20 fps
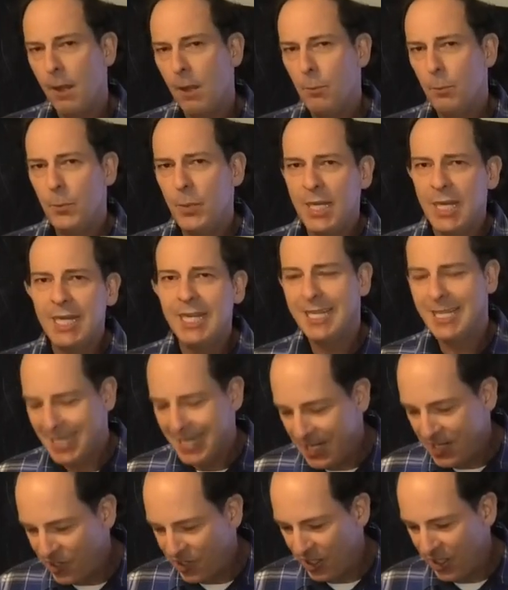But in
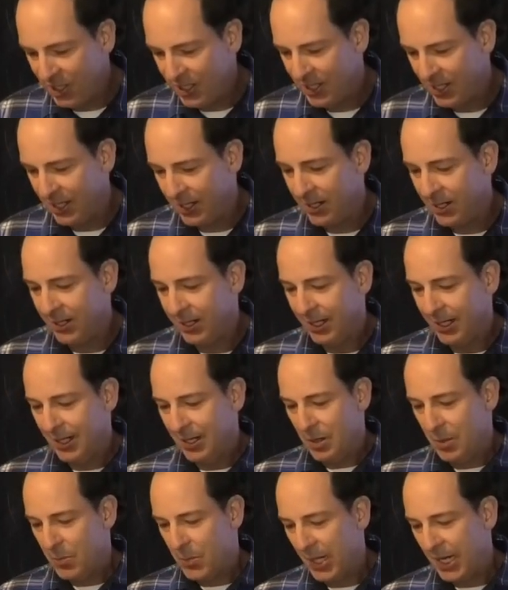addition to
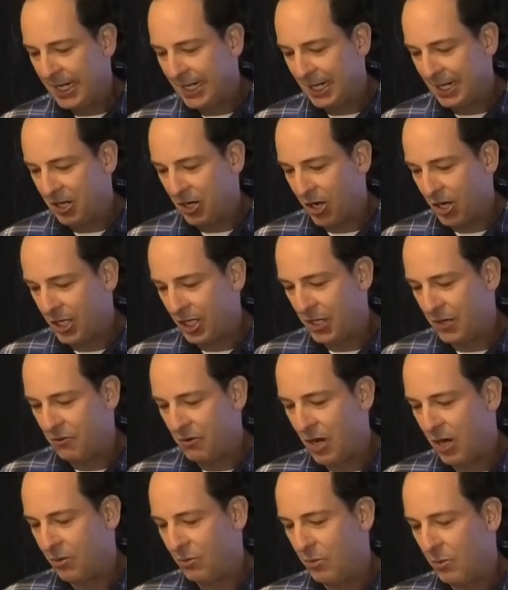being a godly
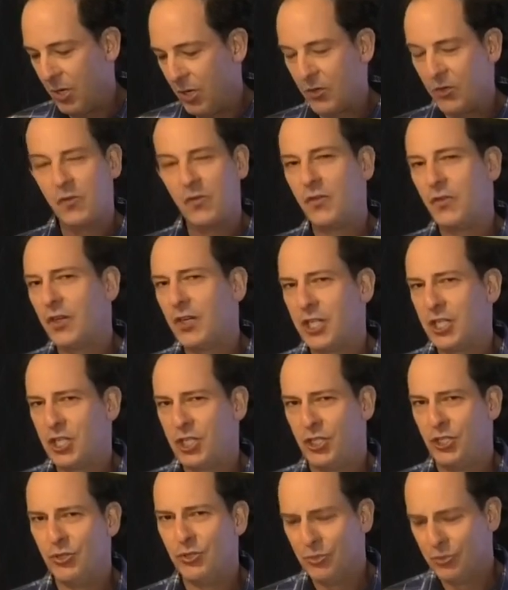role model for our
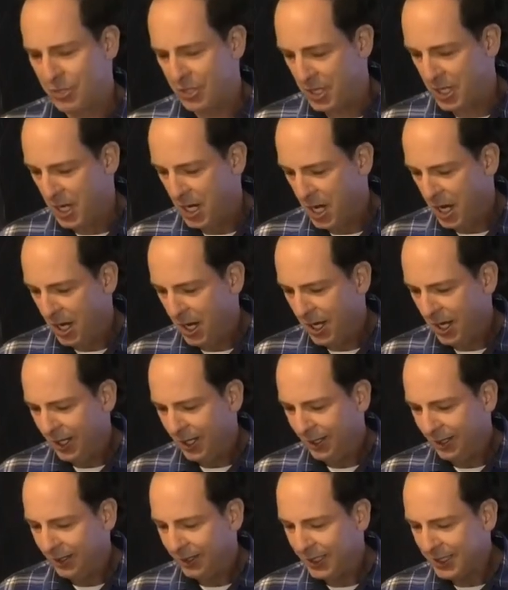children,
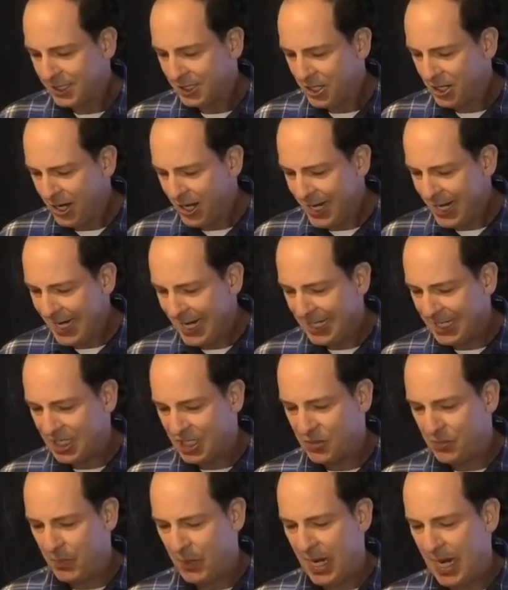let's kind of
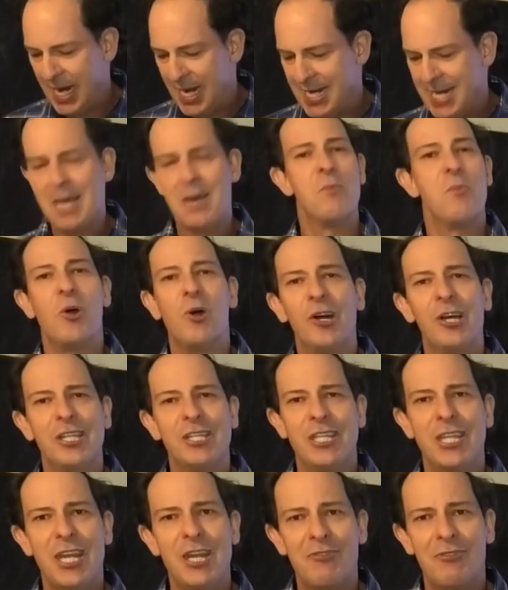expand our
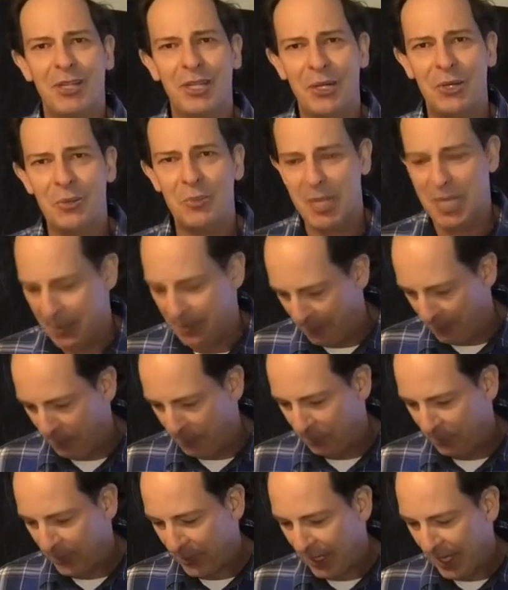minds here a little bit.
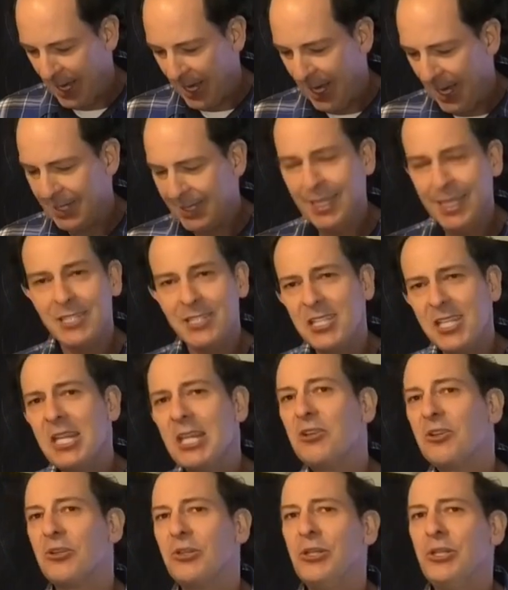And let's
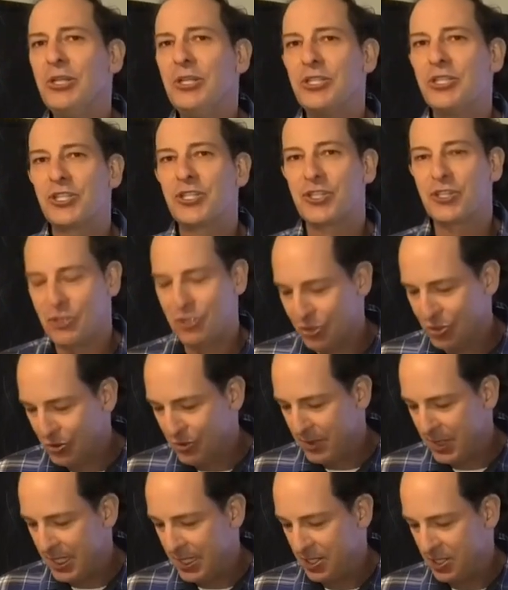include school
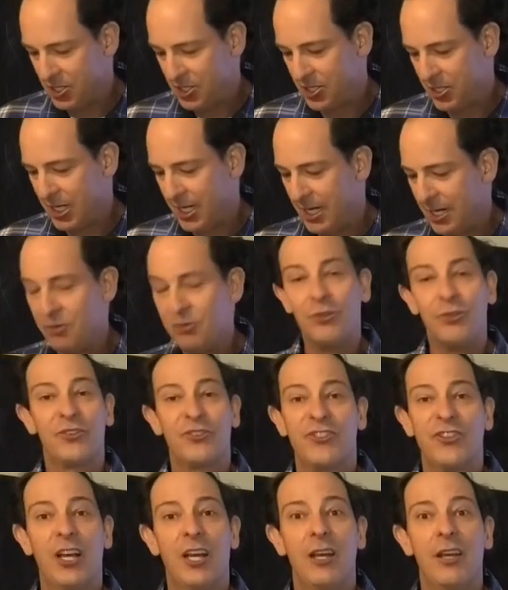ministry and
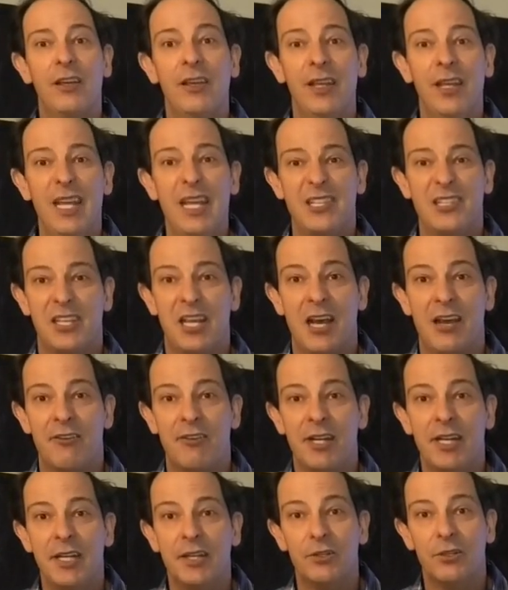also
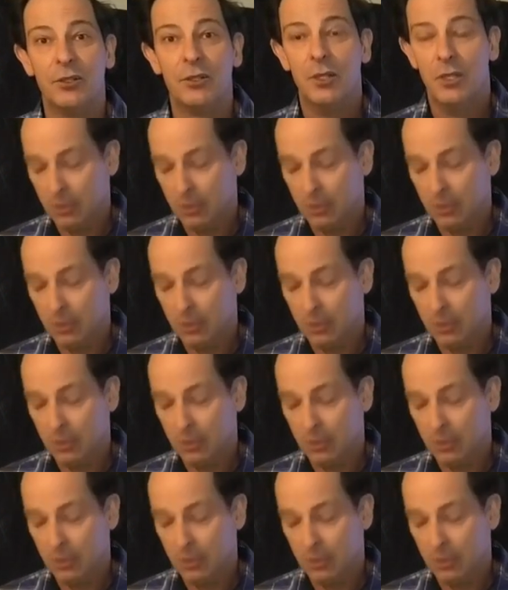SRE or